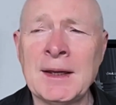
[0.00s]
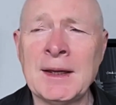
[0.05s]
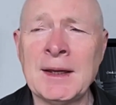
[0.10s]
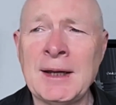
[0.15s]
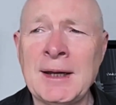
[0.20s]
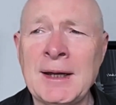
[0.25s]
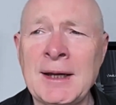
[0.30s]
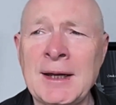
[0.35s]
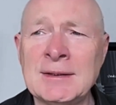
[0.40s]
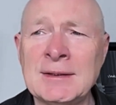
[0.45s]

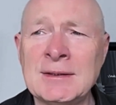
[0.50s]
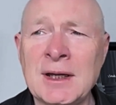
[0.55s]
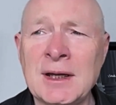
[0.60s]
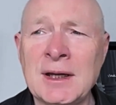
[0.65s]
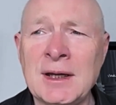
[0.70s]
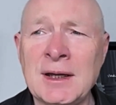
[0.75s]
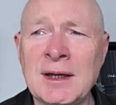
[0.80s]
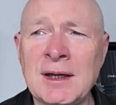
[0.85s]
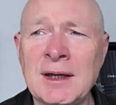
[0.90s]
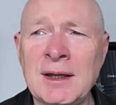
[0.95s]
And
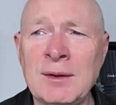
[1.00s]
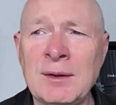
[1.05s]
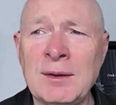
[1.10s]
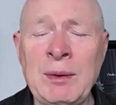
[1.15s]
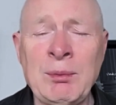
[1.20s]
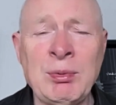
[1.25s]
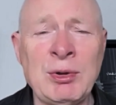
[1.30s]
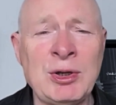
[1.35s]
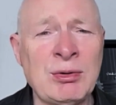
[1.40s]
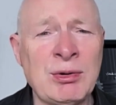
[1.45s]

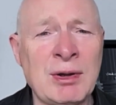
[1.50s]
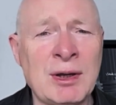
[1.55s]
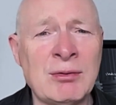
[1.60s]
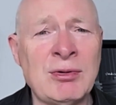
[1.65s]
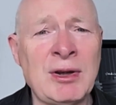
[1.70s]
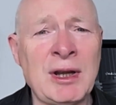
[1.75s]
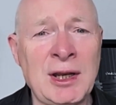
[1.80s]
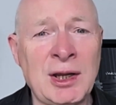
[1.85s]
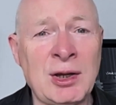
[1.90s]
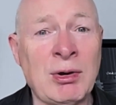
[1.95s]
we were
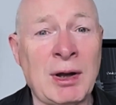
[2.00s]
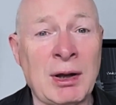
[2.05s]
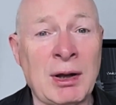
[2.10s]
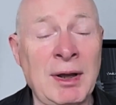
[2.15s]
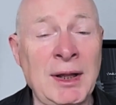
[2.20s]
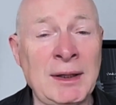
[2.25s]
doing really quite